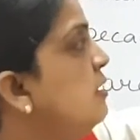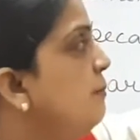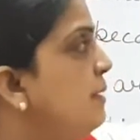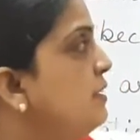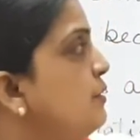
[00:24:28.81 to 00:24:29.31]

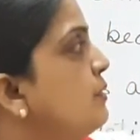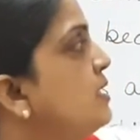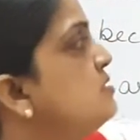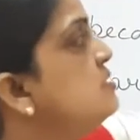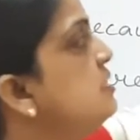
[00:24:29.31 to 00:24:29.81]
But you
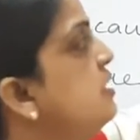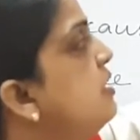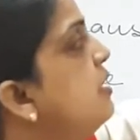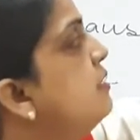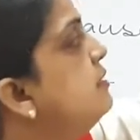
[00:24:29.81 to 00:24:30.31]
can
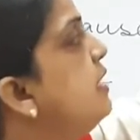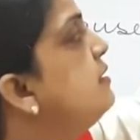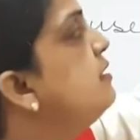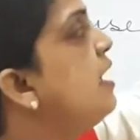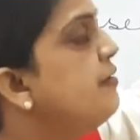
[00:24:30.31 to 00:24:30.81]
see that
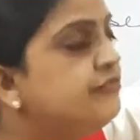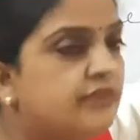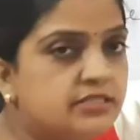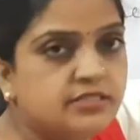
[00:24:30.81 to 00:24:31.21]
in F1